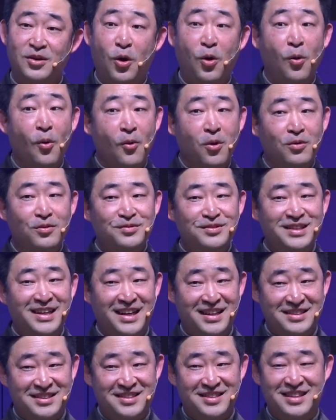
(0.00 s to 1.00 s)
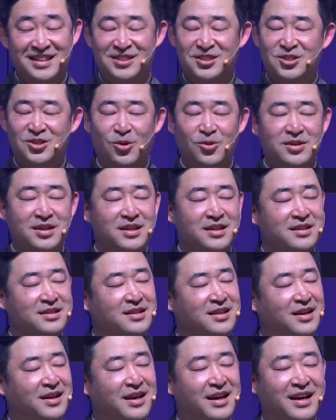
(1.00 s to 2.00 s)
Oh, yes, it's so good.
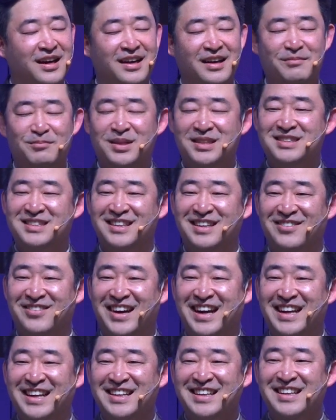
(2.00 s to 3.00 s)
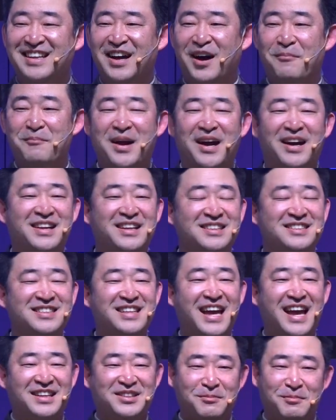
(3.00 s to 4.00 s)
I missed it, right? American
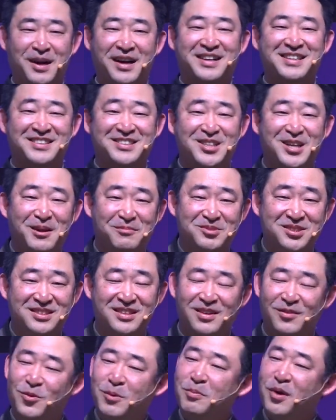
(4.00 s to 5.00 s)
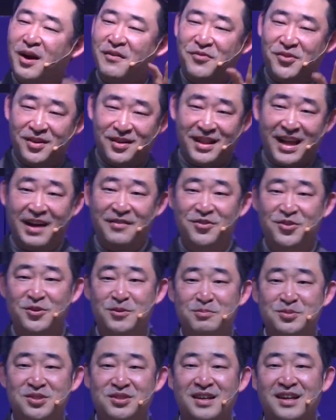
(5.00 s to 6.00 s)
snacks, American chips. We brought for your life
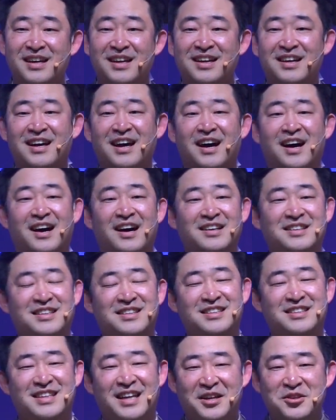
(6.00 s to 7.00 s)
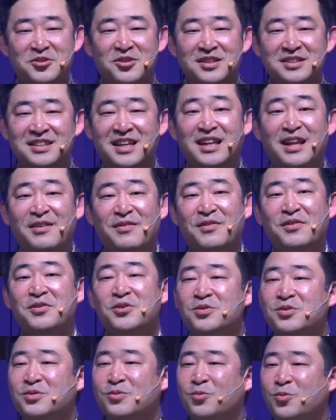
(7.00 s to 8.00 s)
groups. This is extra incentive. If
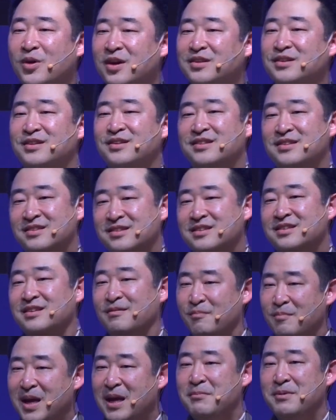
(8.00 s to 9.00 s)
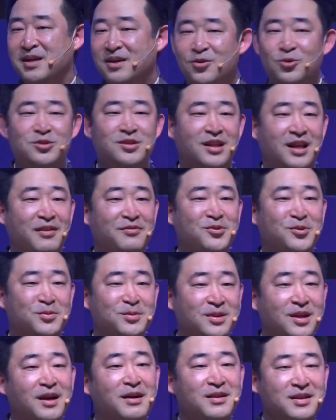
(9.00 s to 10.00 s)
you want to maybe go to life group
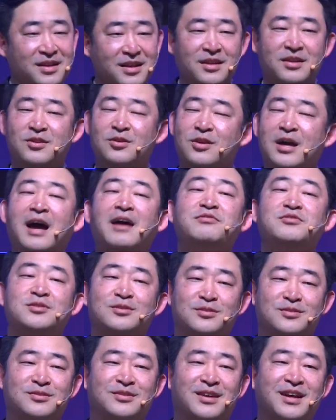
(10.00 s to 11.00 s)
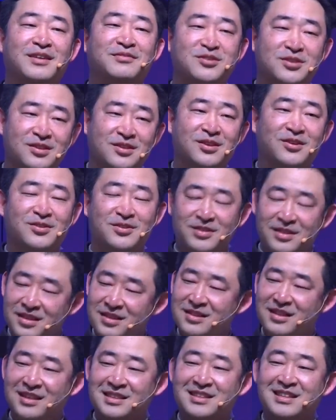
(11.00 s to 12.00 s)
or not, you have to. You have to, you know,
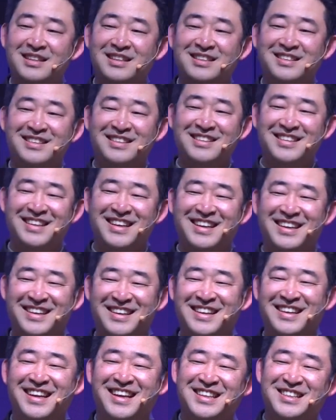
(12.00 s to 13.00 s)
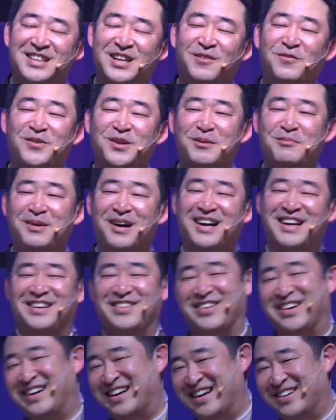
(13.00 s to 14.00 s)
it's good. It's good for the body,
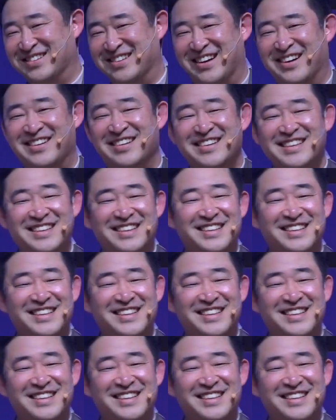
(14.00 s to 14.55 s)
right? I don't know.